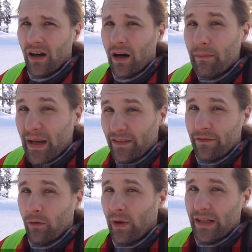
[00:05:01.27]
are meant
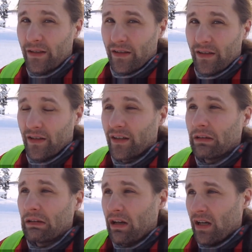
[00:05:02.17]
for winter,
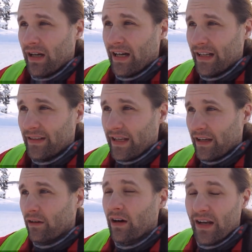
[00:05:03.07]
and
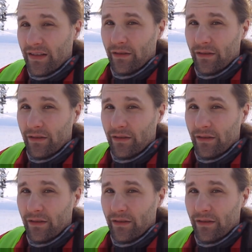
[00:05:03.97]
keep your eyes